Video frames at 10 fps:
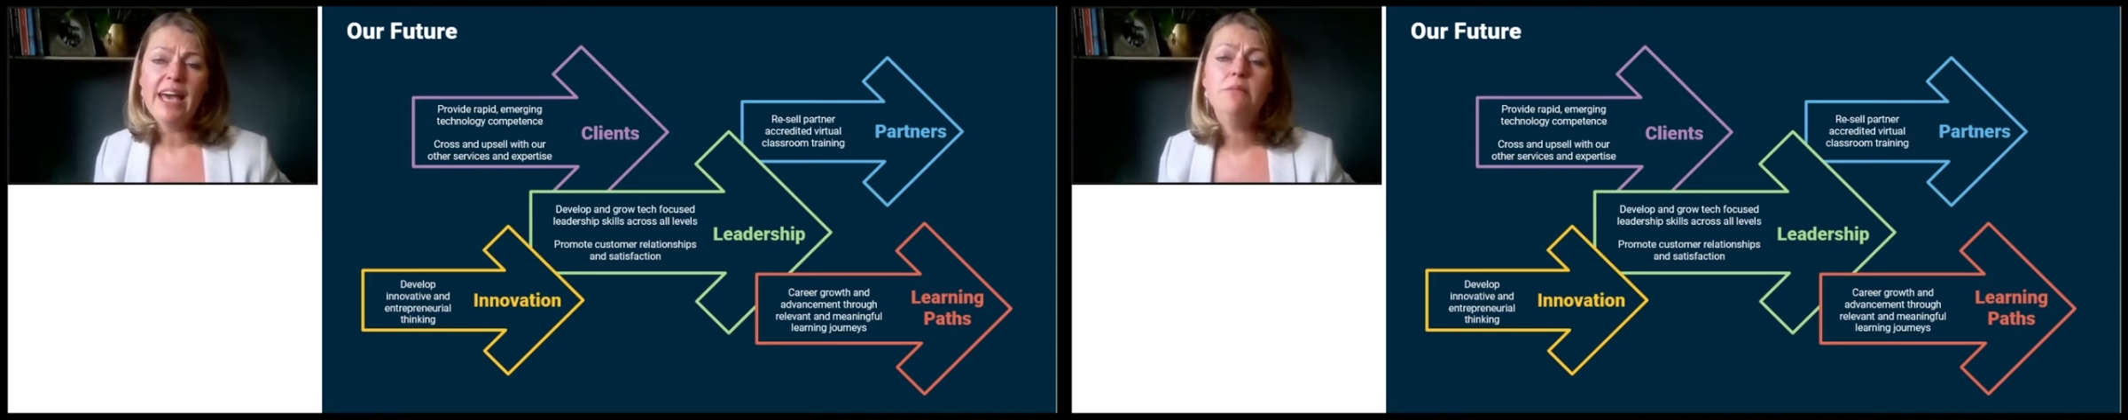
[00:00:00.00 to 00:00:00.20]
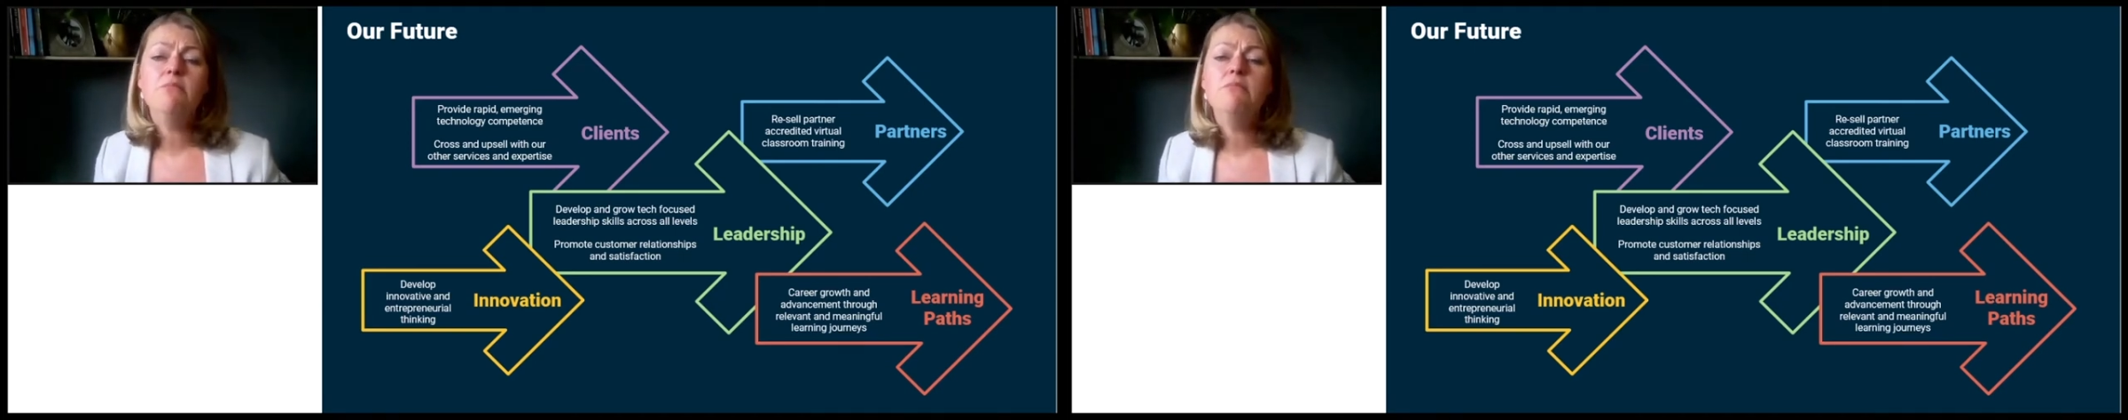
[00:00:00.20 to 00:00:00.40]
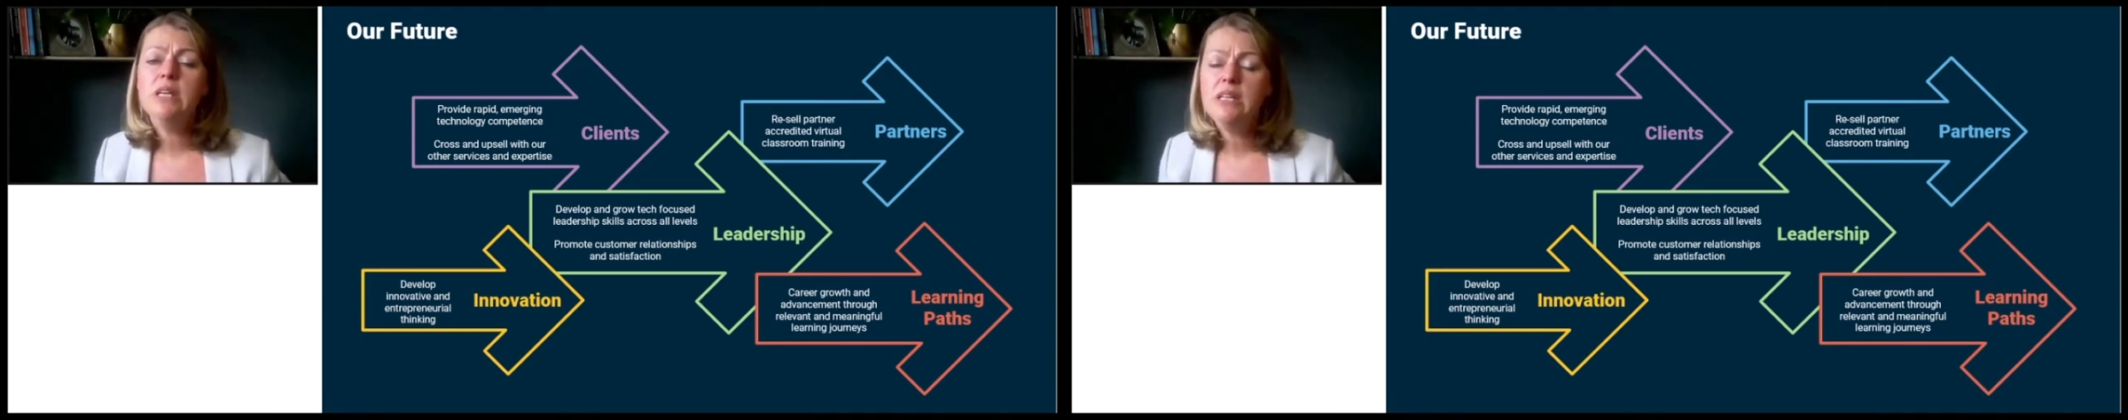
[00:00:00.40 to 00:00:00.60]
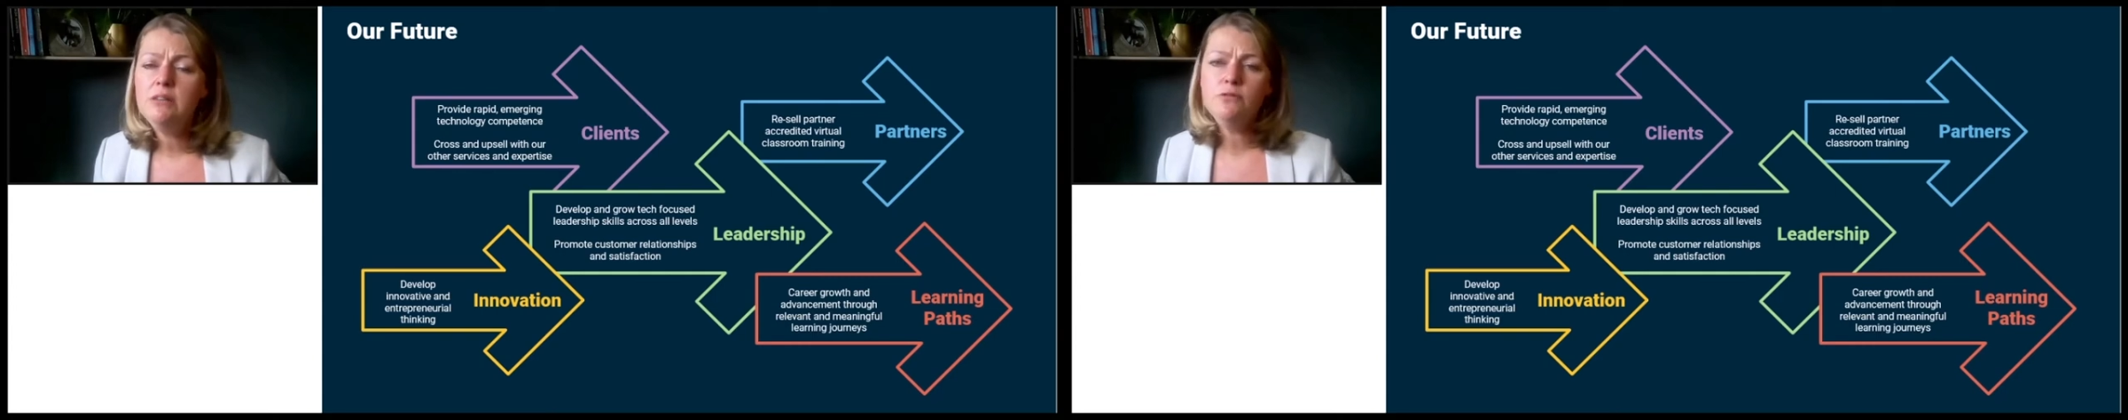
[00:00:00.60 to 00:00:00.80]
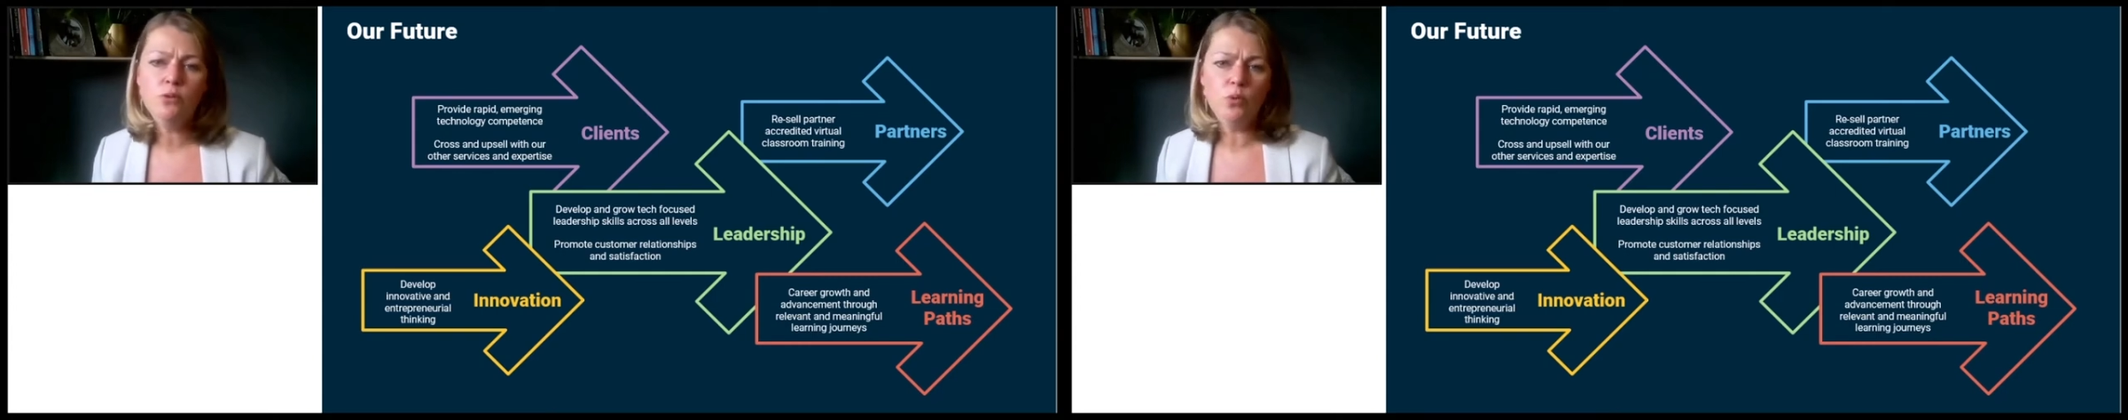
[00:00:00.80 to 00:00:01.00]
and
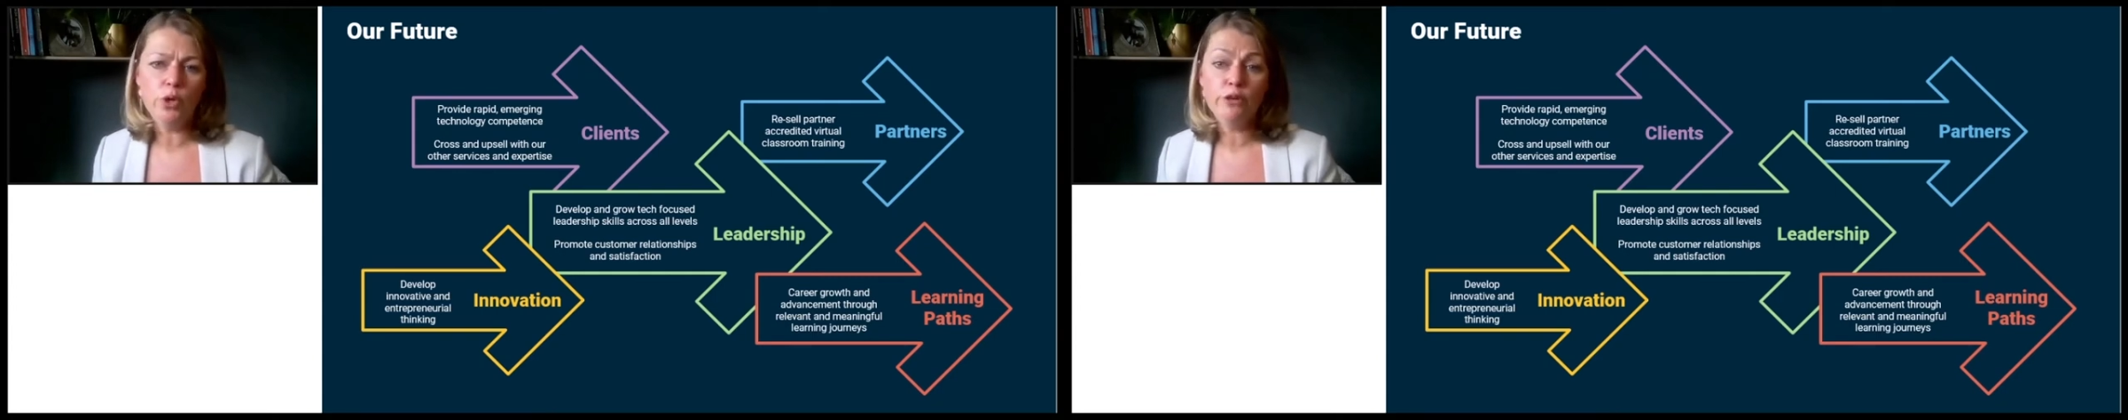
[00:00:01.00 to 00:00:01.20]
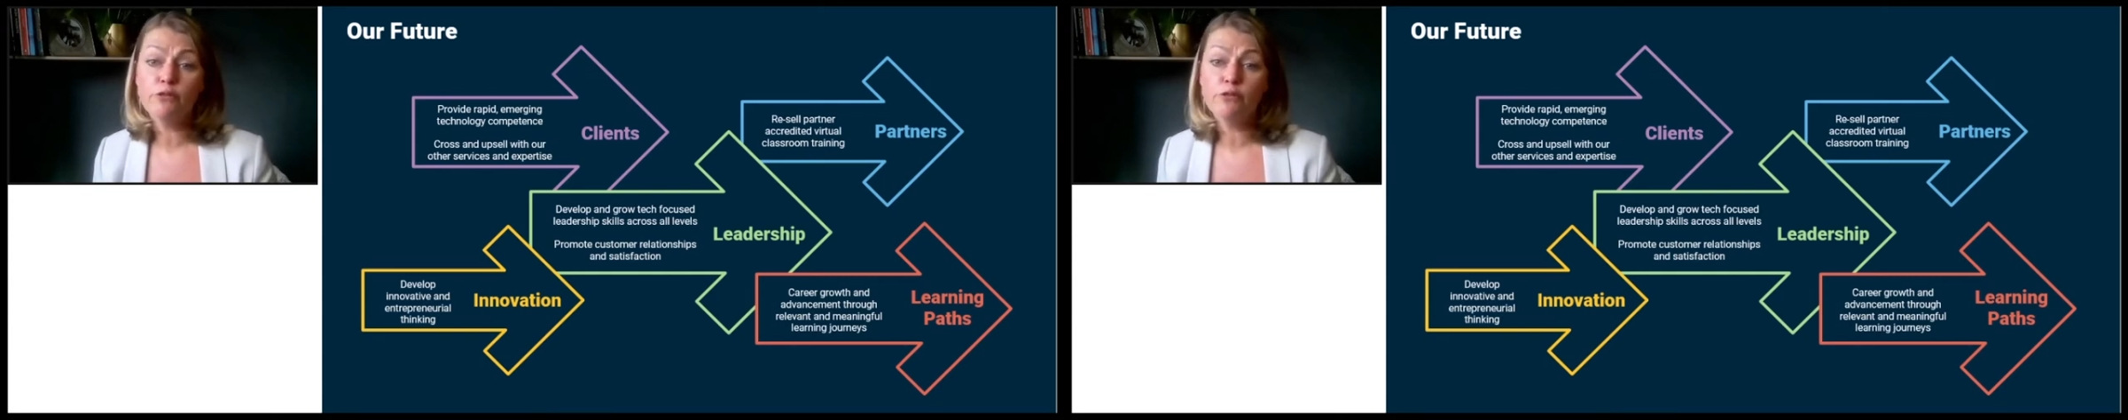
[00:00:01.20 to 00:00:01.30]
meaningful work